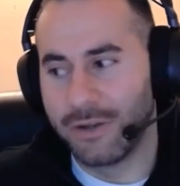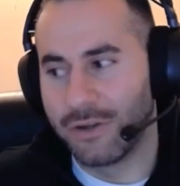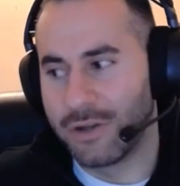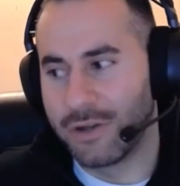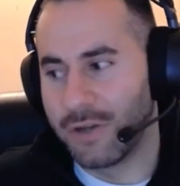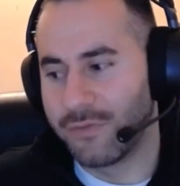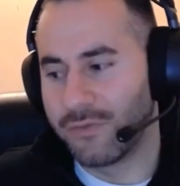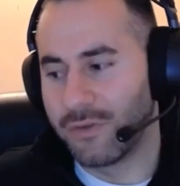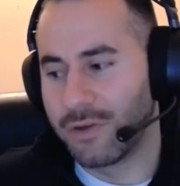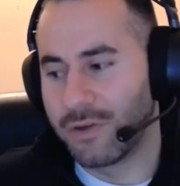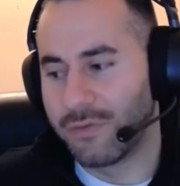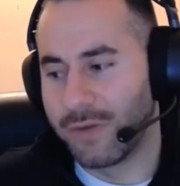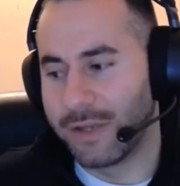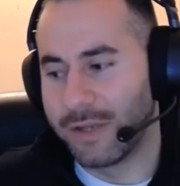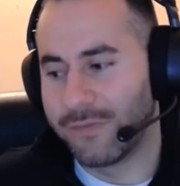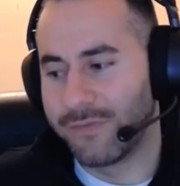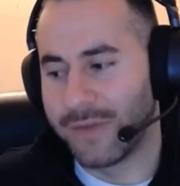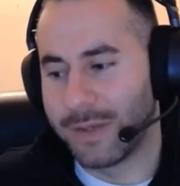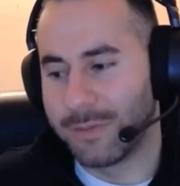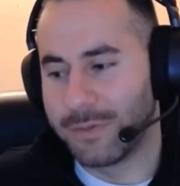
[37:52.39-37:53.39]
look after our
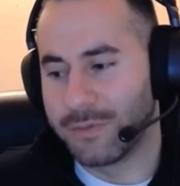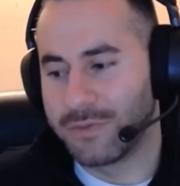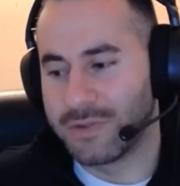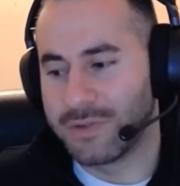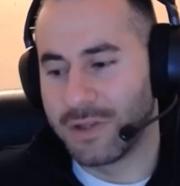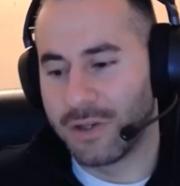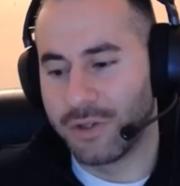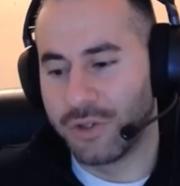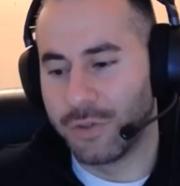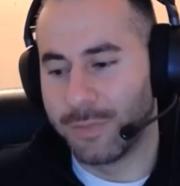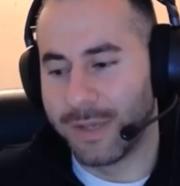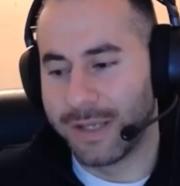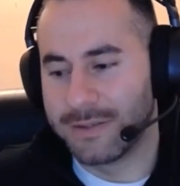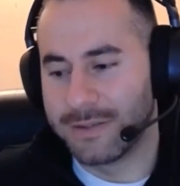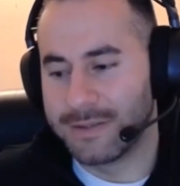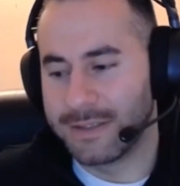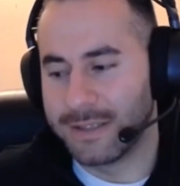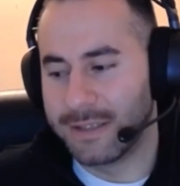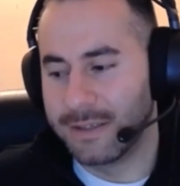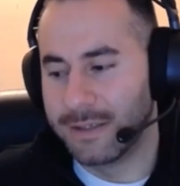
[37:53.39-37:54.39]
greater family, which is our
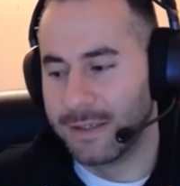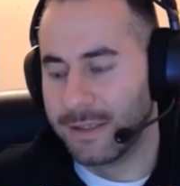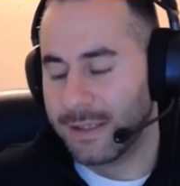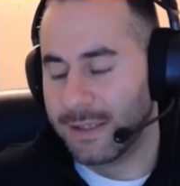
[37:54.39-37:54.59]
humanity.